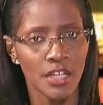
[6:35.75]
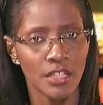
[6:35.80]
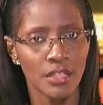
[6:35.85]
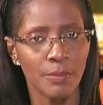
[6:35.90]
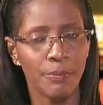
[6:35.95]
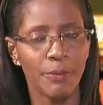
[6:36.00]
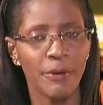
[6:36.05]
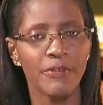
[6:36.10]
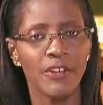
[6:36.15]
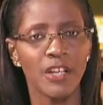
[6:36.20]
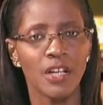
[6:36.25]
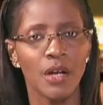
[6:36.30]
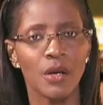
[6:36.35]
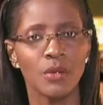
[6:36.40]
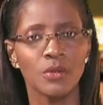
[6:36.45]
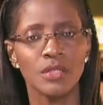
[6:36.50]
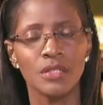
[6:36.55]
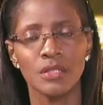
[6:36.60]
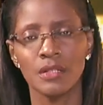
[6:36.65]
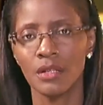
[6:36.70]
the Privy
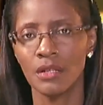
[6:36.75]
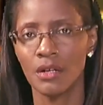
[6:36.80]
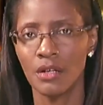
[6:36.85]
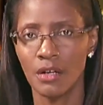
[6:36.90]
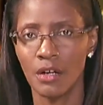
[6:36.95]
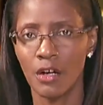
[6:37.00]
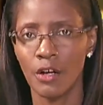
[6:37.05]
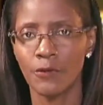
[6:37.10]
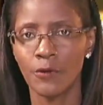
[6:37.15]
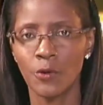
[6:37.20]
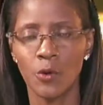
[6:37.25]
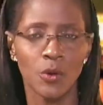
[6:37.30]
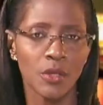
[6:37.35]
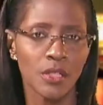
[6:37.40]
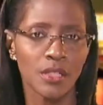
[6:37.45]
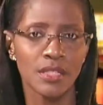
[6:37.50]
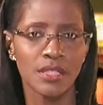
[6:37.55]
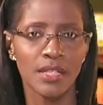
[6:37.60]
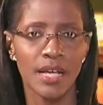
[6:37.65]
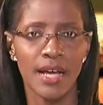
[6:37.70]
Council, of
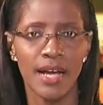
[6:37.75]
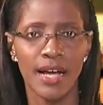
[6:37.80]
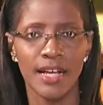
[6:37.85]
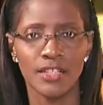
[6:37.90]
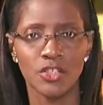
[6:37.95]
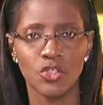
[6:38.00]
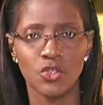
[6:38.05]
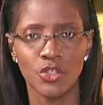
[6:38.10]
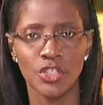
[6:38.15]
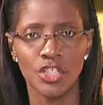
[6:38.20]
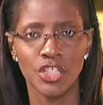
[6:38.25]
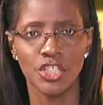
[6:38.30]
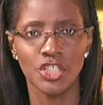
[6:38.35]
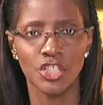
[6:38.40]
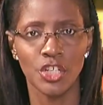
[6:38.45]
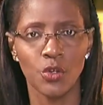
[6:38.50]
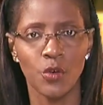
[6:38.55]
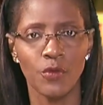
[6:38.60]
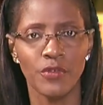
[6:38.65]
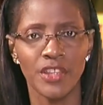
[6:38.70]
course, has
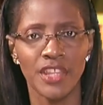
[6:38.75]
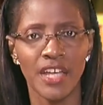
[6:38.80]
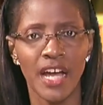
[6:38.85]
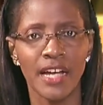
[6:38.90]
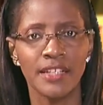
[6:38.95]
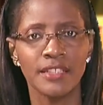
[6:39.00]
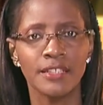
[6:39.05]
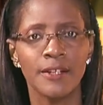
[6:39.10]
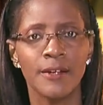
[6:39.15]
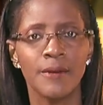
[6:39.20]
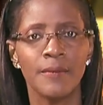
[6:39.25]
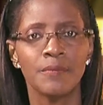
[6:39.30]
jurisdiction over that.